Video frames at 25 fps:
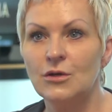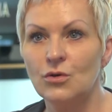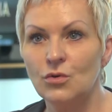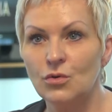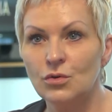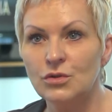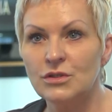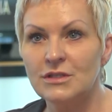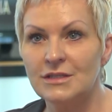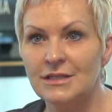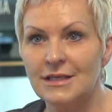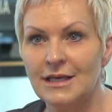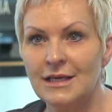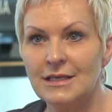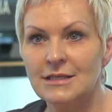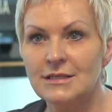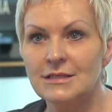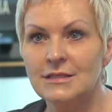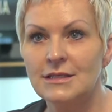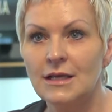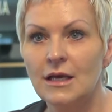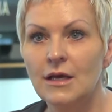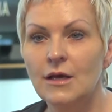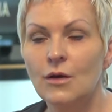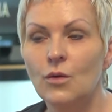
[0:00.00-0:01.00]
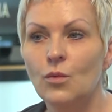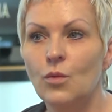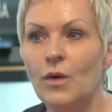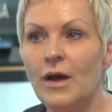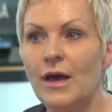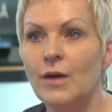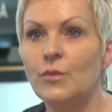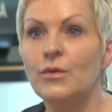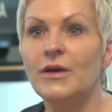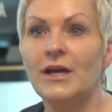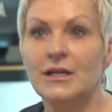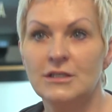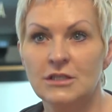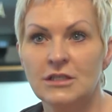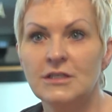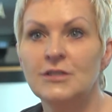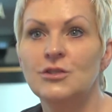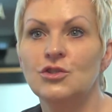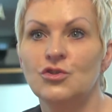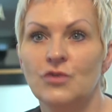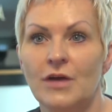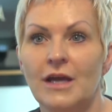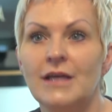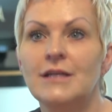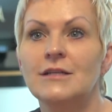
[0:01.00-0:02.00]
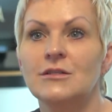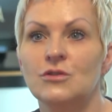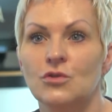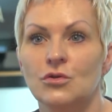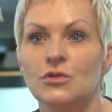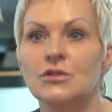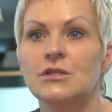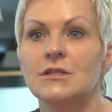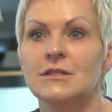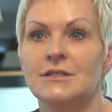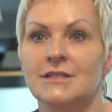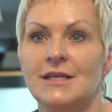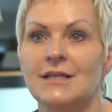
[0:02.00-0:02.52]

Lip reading: Courses, where we actually train doctors,